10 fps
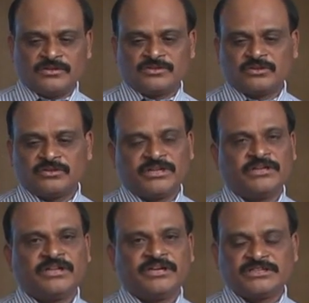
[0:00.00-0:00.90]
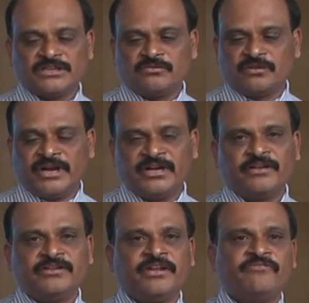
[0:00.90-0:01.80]
So that is how, and
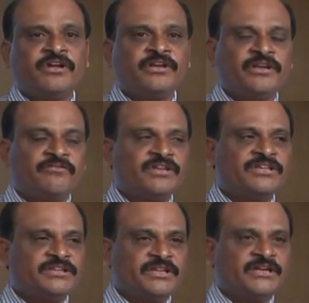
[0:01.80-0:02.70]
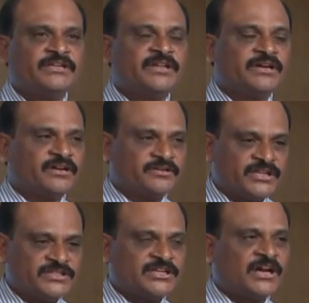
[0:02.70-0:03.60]
never ever think that
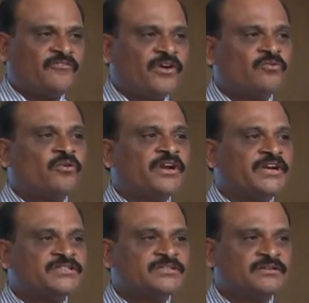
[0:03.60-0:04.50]
the staff are overheads.